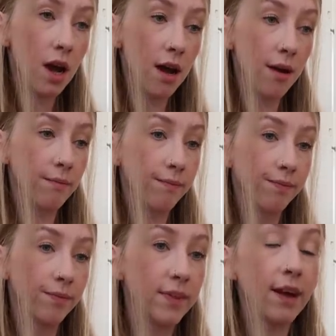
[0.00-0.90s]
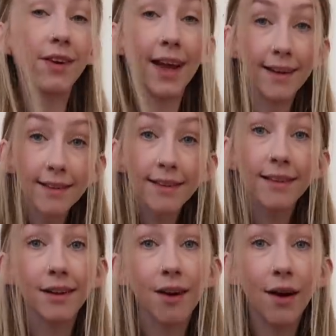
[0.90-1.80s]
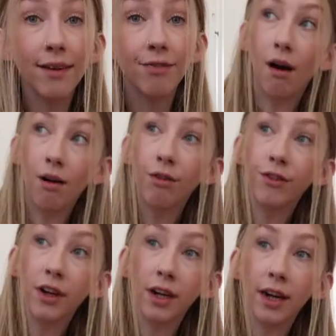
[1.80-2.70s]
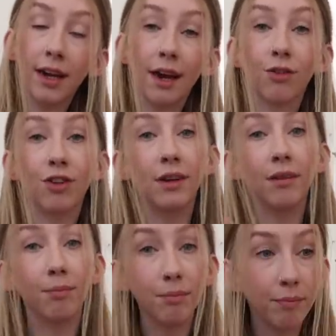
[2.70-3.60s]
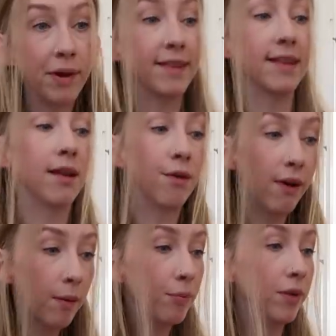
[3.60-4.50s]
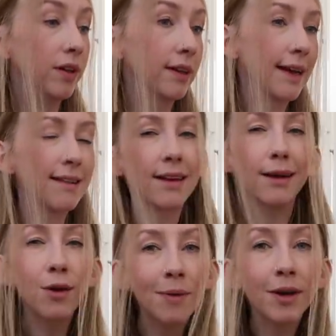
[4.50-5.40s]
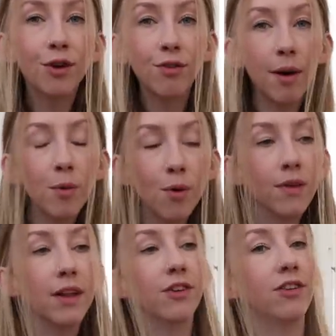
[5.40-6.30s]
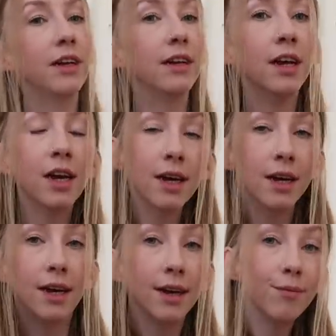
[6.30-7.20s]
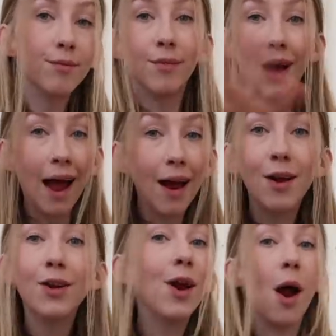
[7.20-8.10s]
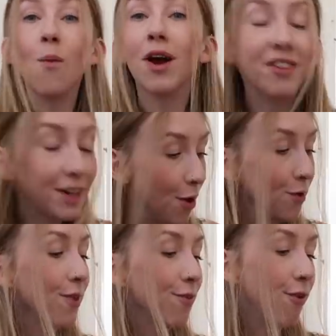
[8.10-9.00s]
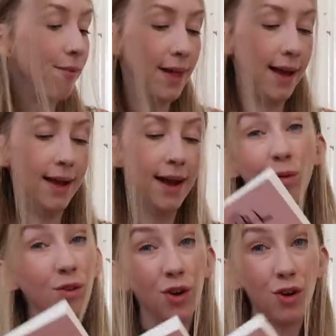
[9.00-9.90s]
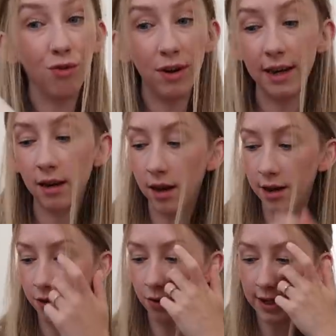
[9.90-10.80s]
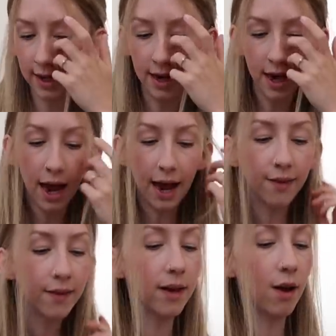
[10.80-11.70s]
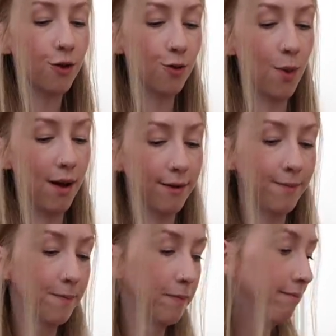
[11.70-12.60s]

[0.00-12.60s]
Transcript: um, navigates life after and how she picks herself up and gets in a little bit of trouble and then she you know and where she goes from there that was a good read I enjoyed it and then the last one